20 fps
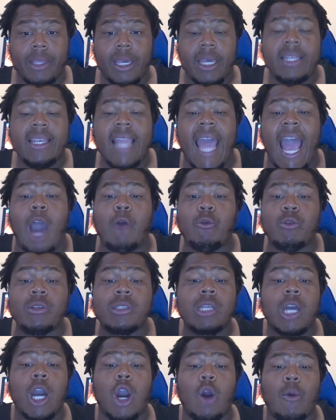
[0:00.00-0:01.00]
Now, was
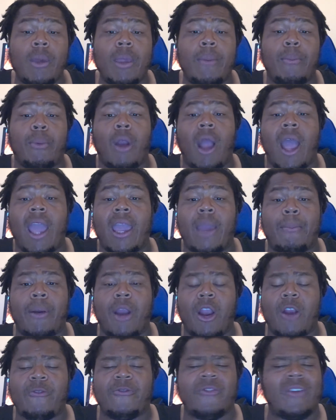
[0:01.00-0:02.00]
Kobe Bryant
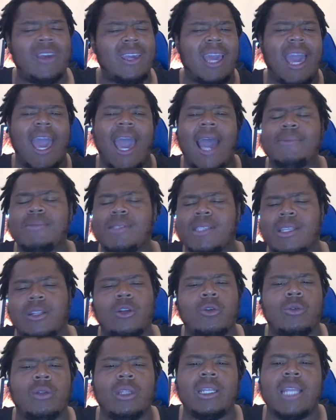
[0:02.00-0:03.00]
perfect?
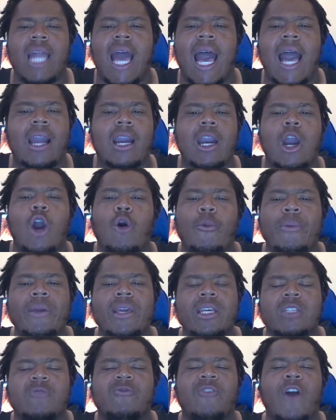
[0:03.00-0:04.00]
Absolutely not. Kobe
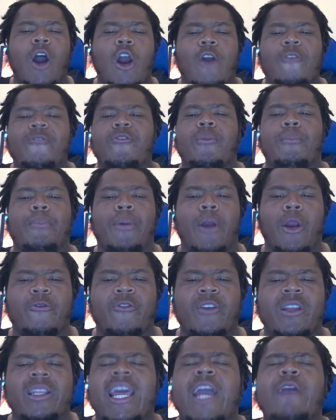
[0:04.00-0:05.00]
is far from
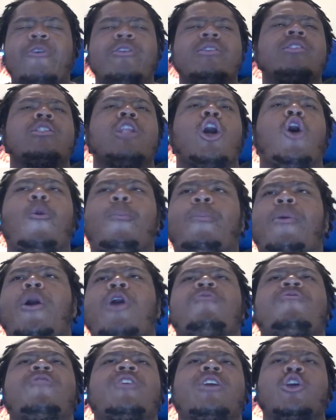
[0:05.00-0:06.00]
perfect. There is no
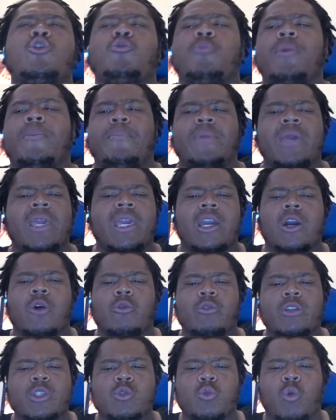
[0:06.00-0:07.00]
perfect human being on
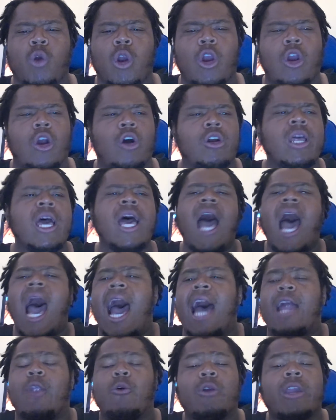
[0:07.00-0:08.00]
this world.
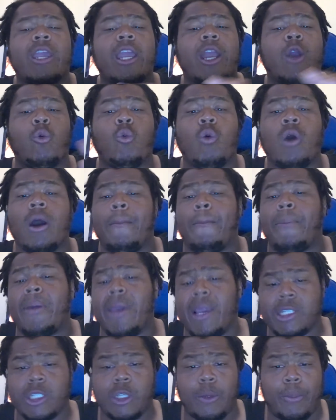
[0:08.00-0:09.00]
I don't care what
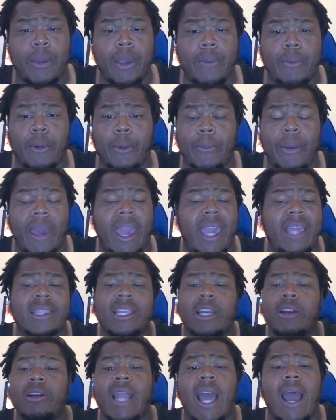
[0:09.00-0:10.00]
picture people paint,
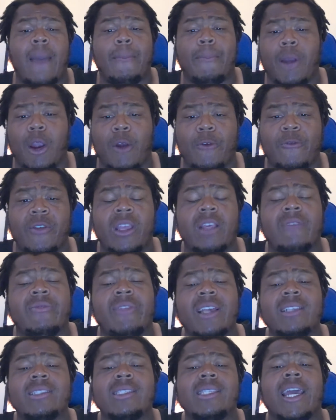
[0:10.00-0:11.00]
they're not perfect. If
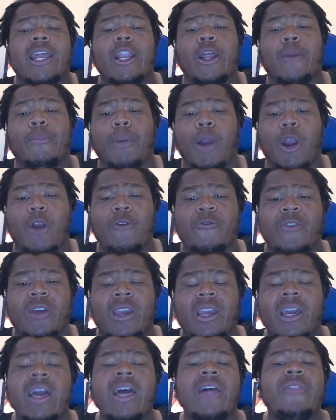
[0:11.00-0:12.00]
they say they're
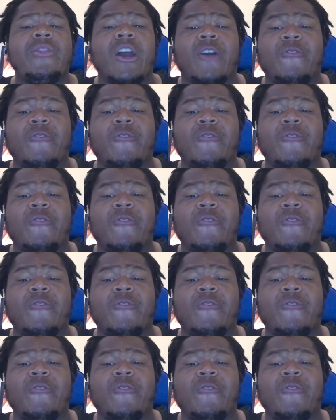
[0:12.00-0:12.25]
perfect, they're